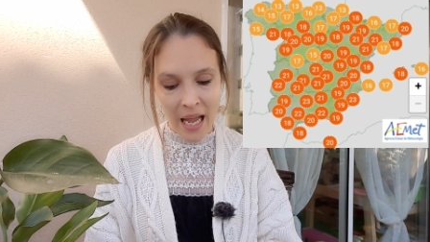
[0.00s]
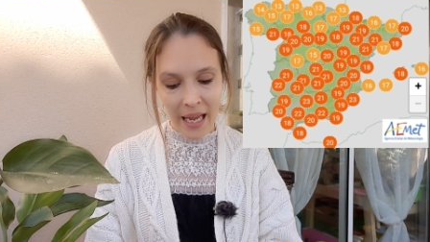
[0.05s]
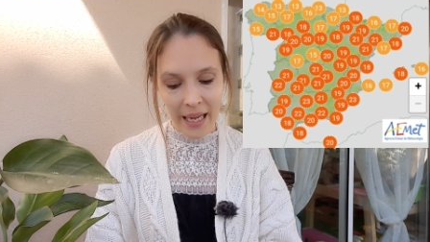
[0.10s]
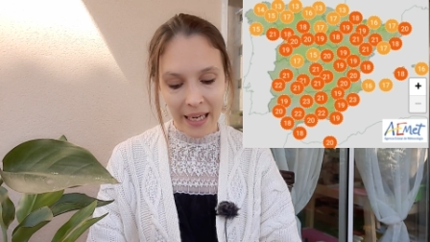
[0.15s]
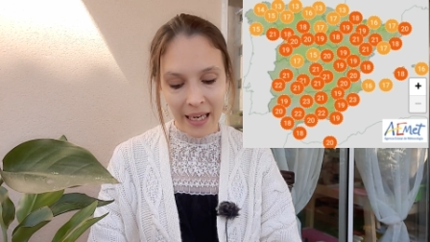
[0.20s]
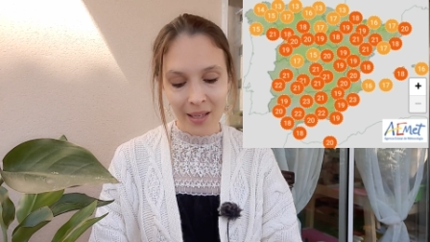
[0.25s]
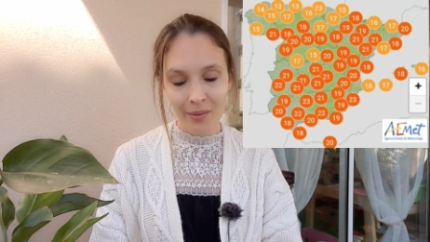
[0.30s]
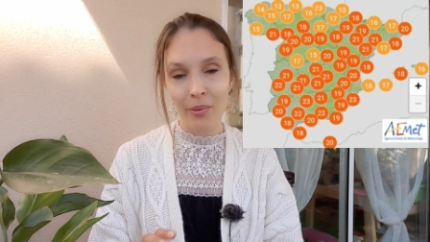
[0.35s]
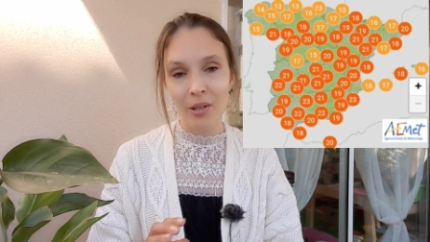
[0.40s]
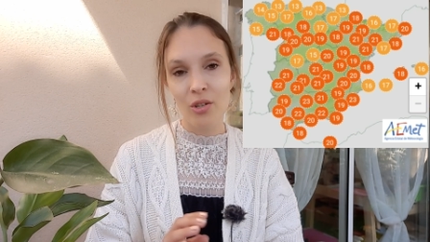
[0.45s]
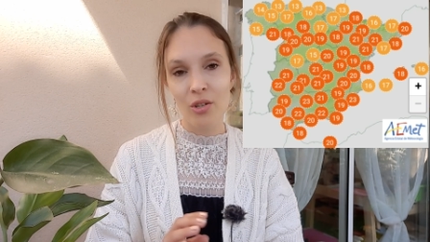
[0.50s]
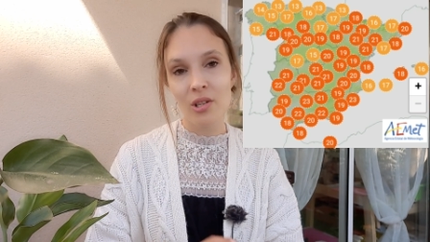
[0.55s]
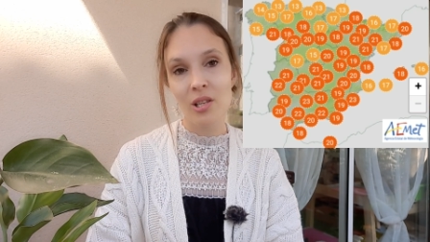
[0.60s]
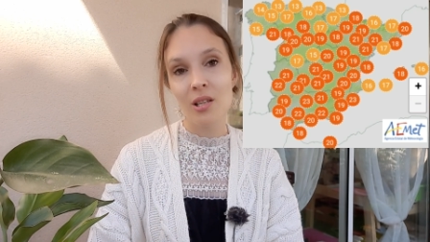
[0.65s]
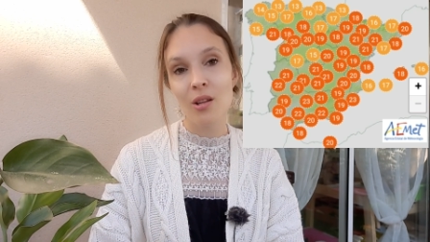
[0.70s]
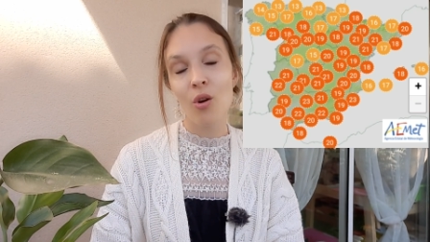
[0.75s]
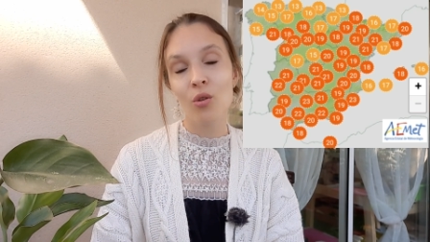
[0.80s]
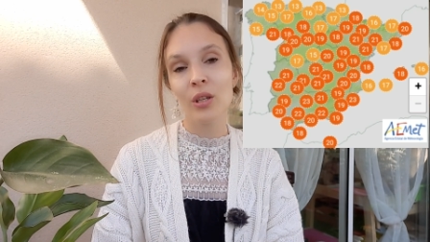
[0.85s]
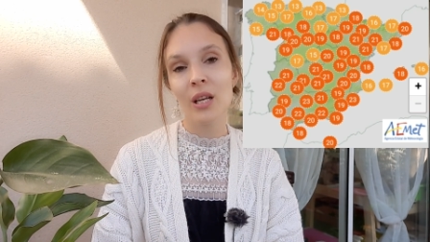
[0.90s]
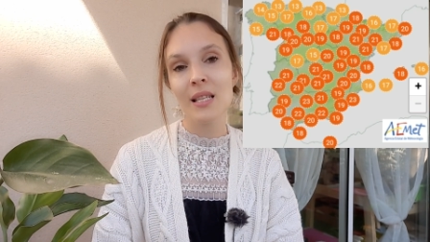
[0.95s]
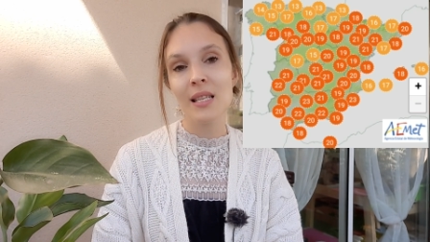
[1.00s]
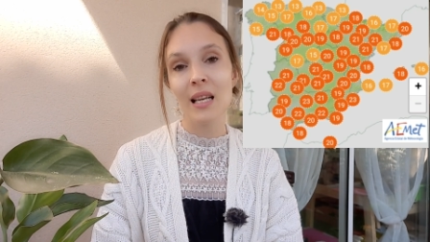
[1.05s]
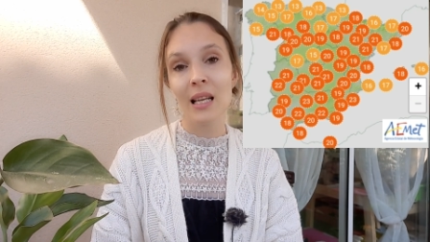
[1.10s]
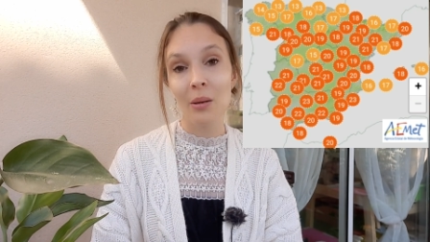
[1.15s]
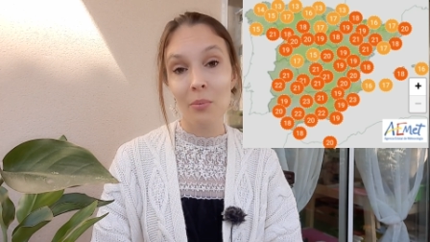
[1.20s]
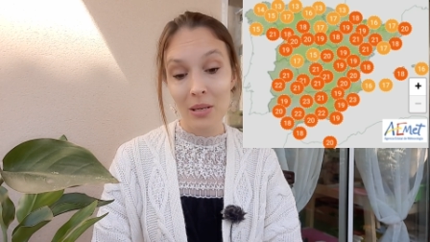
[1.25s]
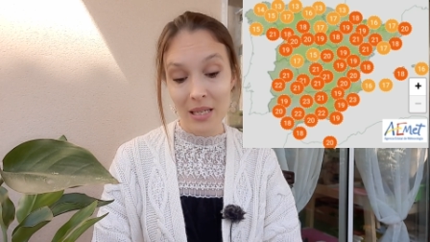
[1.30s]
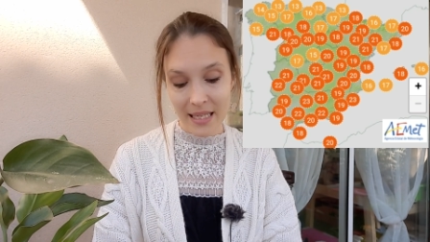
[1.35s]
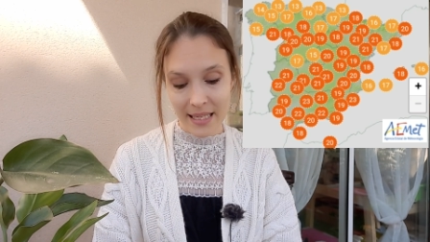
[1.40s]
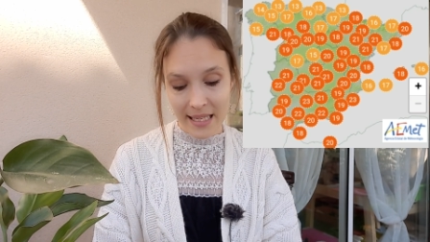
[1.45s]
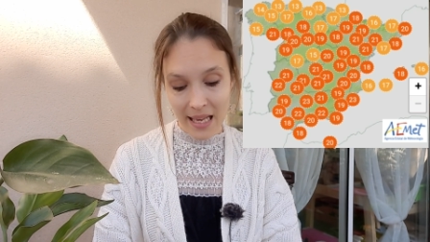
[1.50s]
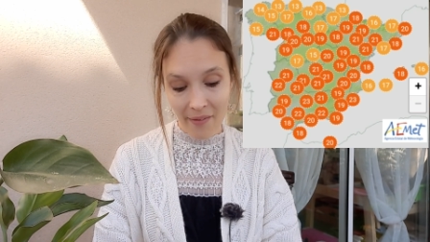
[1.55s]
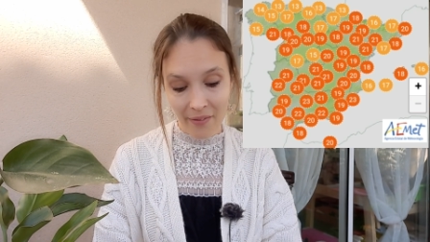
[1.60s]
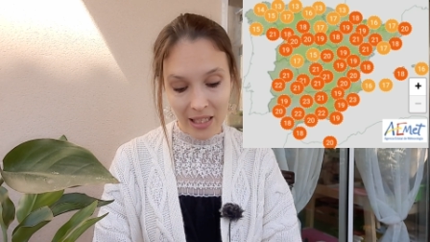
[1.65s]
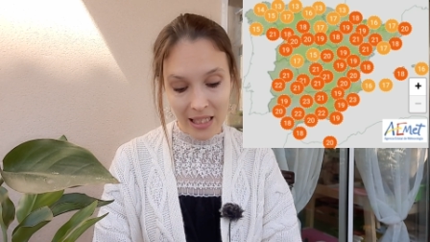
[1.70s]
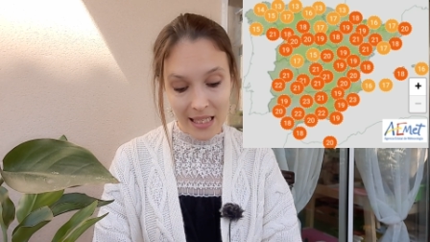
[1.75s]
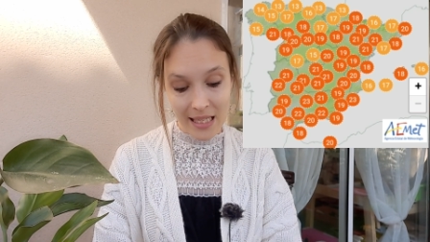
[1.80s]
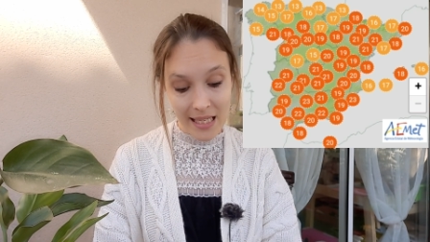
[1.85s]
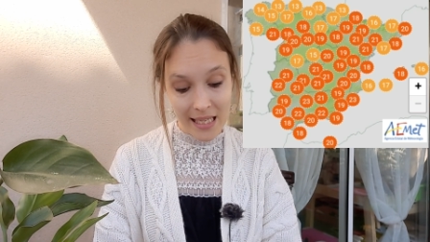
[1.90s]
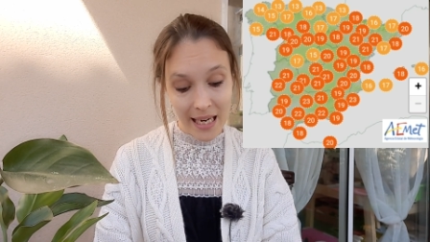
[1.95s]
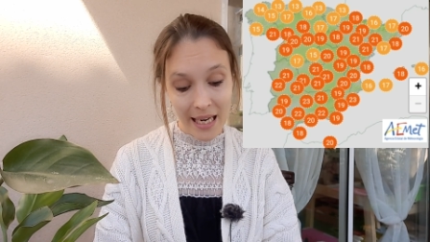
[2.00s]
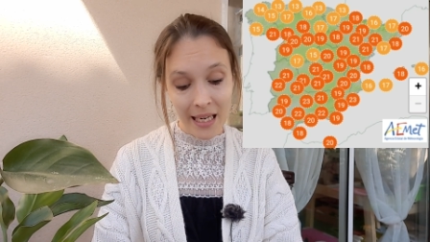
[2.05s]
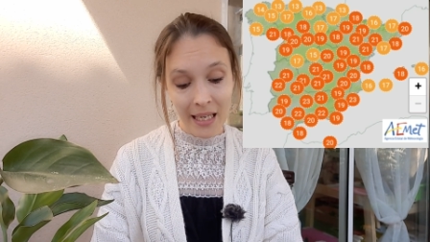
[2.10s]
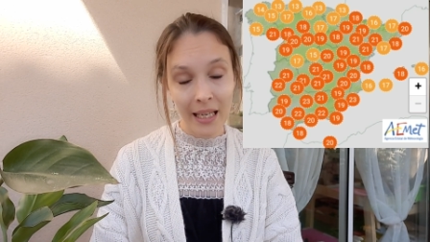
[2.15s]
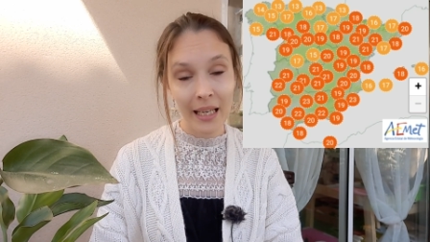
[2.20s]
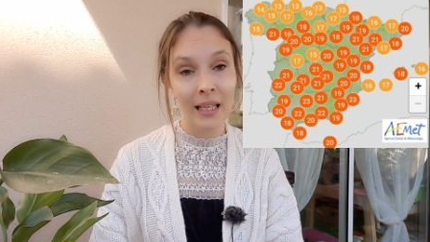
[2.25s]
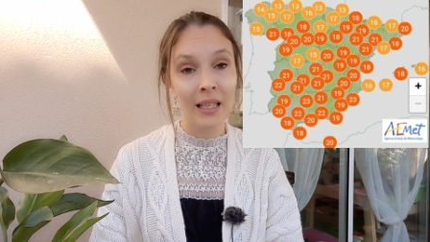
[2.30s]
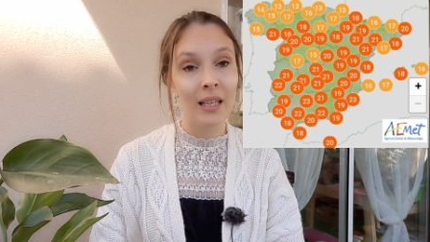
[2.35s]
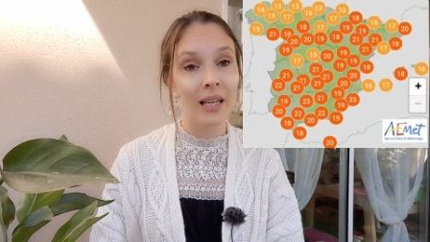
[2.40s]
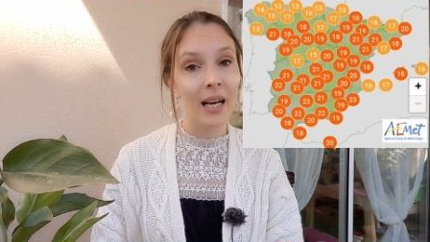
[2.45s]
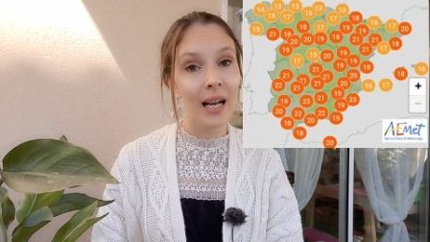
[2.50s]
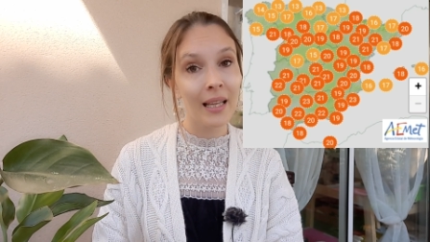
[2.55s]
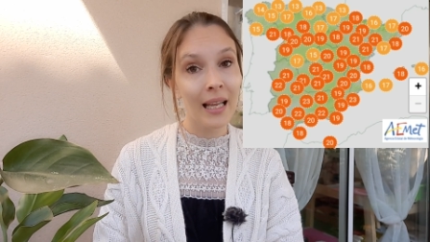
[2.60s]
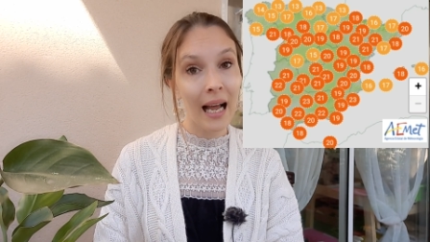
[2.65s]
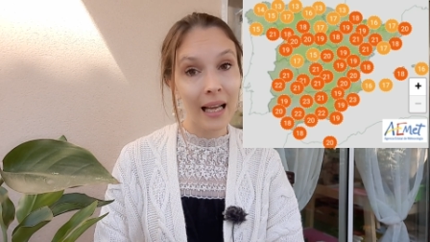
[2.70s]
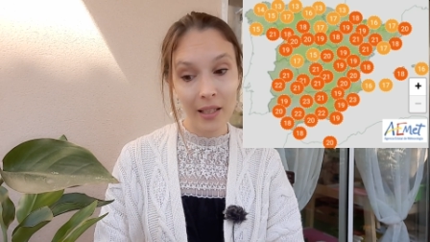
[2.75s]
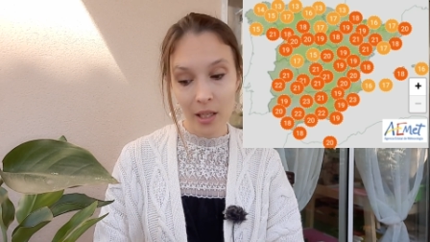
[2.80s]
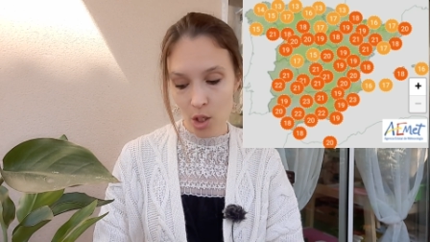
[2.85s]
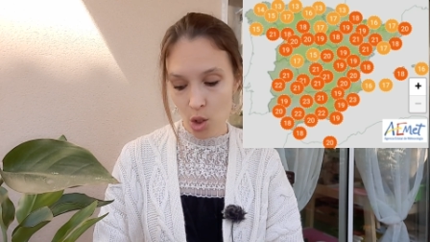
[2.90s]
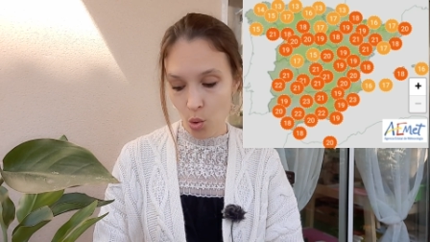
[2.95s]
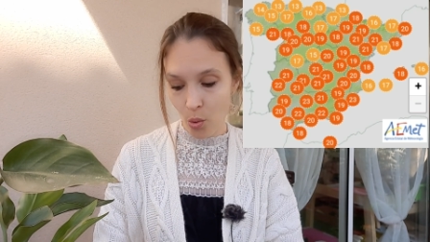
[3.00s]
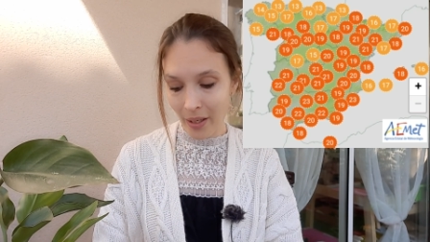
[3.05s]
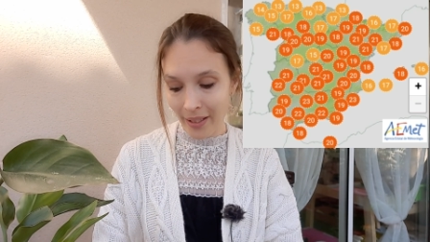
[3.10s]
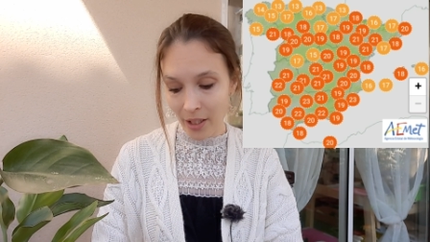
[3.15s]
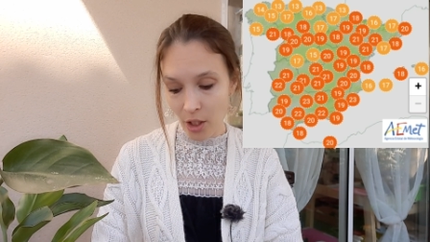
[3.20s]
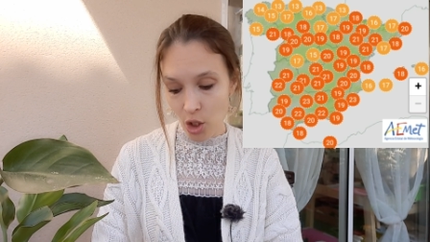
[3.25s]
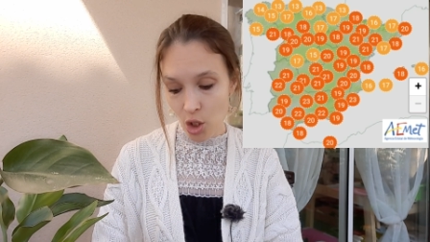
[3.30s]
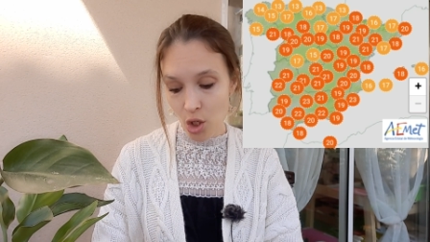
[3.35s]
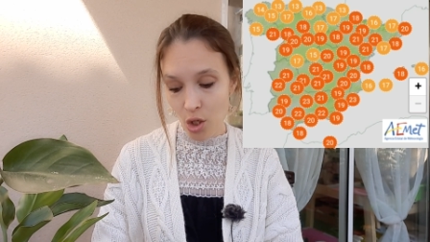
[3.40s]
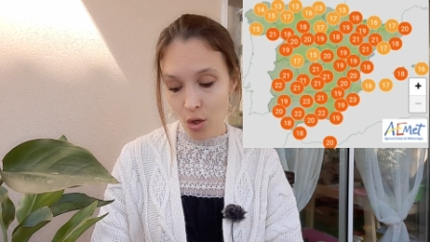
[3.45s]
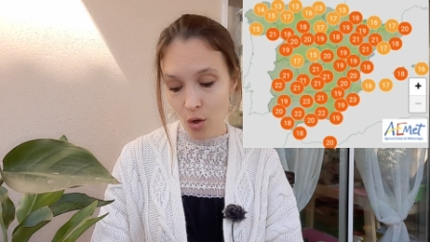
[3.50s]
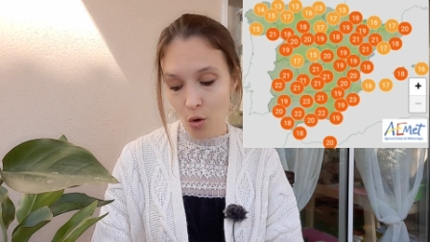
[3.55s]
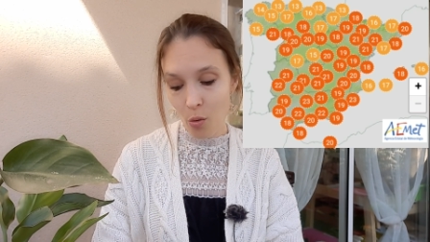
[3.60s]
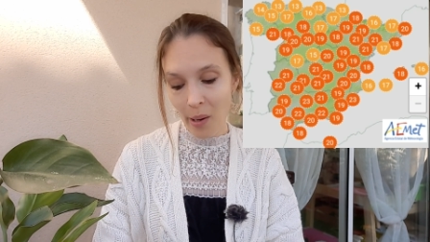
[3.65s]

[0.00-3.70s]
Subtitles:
In Barcelona, it's going to be 17, in Granada 22,